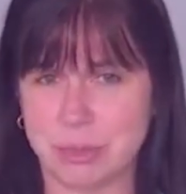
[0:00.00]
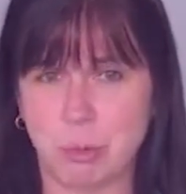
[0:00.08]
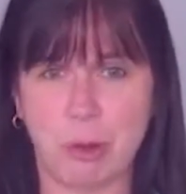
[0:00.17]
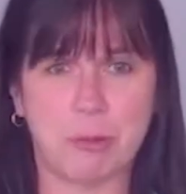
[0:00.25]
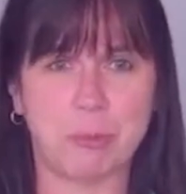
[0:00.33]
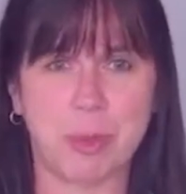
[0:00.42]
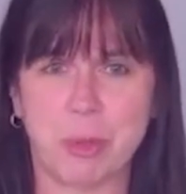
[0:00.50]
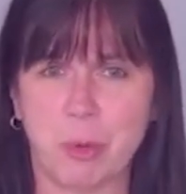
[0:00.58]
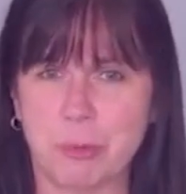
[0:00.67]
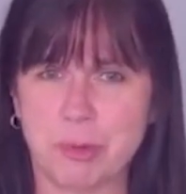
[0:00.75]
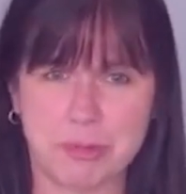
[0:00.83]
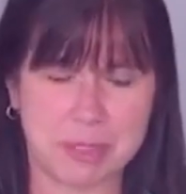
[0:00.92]
12 month
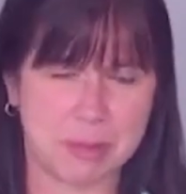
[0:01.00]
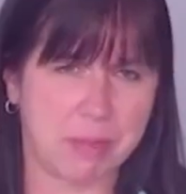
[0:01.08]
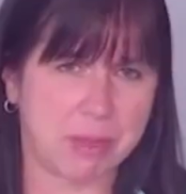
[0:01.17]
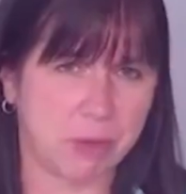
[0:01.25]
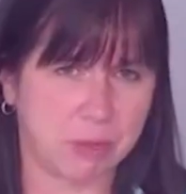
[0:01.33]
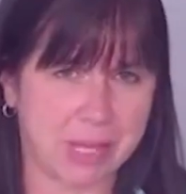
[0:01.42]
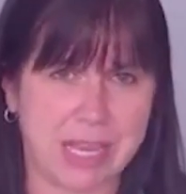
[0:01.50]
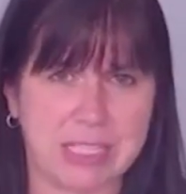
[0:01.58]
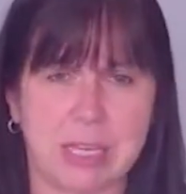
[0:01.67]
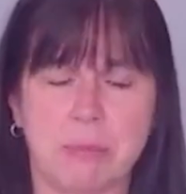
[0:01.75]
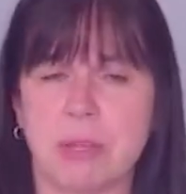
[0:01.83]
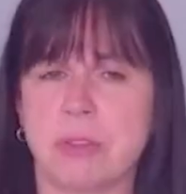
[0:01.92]
old, 15 month old,
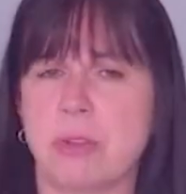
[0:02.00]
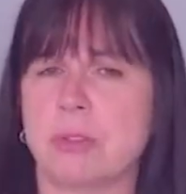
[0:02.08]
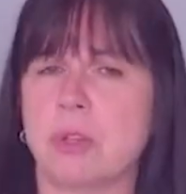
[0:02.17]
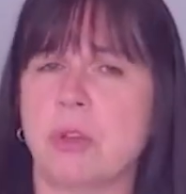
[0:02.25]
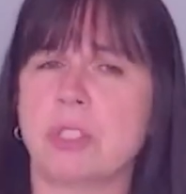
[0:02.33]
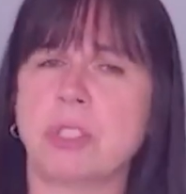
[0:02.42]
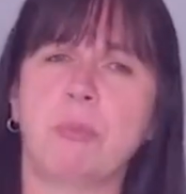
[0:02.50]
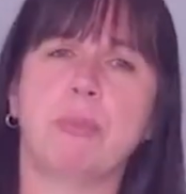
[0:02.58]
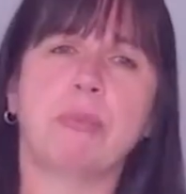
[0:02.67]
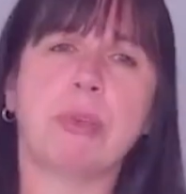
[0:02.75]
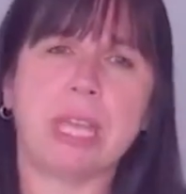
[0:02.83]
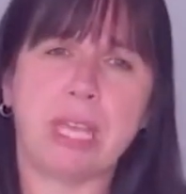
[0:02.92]
18 month olds also
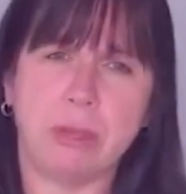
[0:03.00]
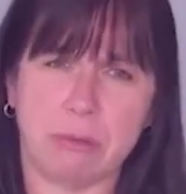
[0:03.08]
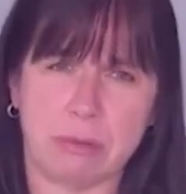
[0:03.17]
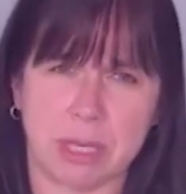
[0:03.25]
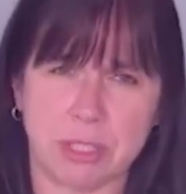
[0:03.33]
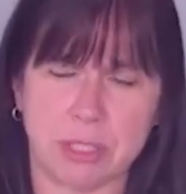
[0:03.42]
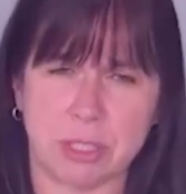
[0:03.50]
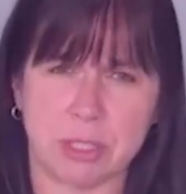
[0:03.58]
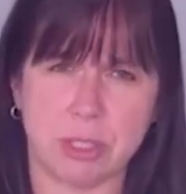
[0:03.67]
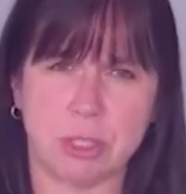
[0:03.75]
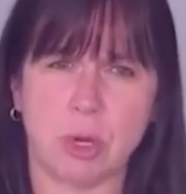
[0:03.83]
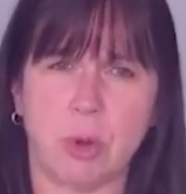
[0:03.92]
bring you things to
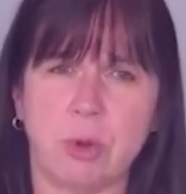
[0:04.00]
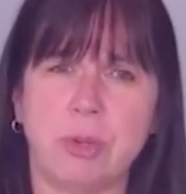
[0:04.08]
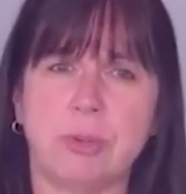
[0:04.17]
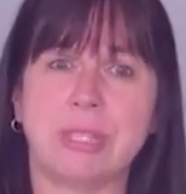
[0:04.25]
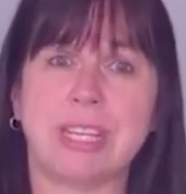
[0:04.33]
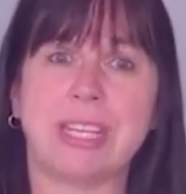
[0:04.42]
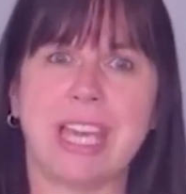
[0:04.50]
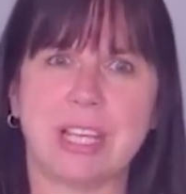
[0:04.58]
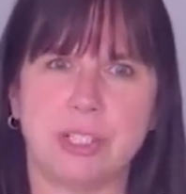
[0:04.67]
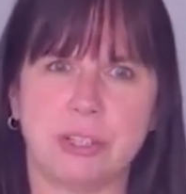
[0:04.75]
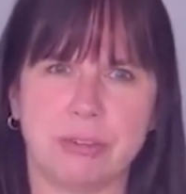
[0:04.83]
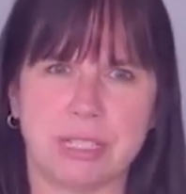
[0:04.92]
show you, to
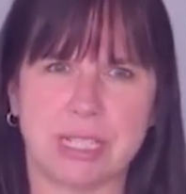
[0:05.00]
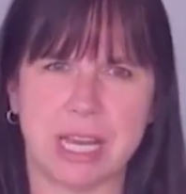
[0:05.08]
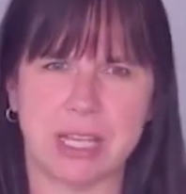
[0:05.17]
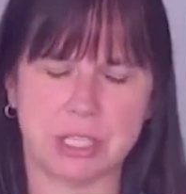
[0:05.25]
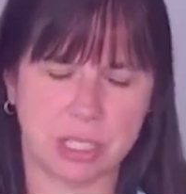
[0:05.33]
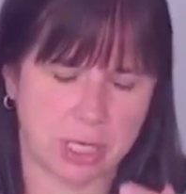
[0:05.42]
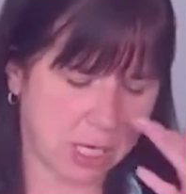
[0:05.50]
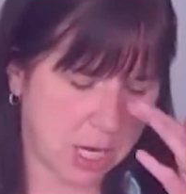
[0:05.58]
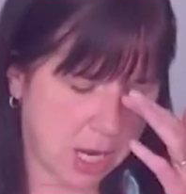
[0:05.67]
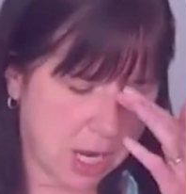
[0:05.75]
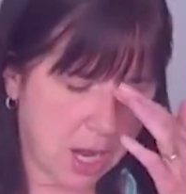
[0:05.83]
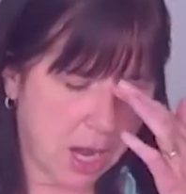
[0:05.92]
get your attention.
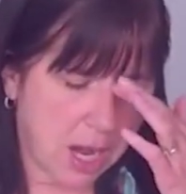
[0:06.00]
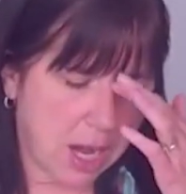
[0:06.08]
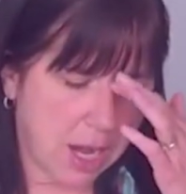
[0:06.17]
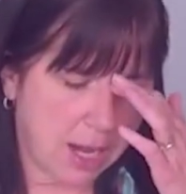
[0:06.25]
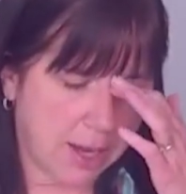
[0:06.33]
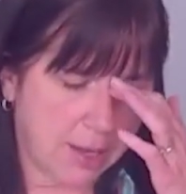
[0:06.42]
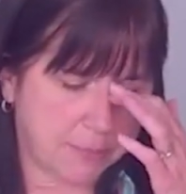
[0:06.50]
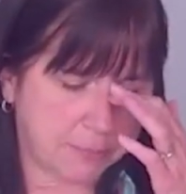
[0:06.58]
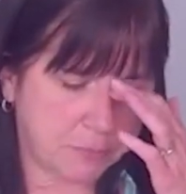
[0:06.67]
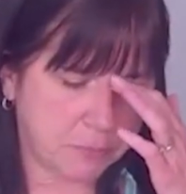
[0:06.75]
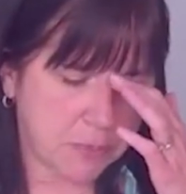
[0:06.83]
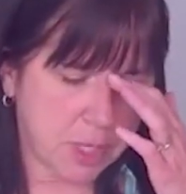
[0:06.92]

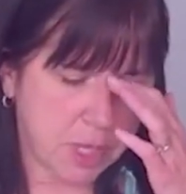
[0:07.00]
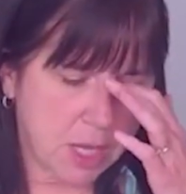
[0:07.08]
Um,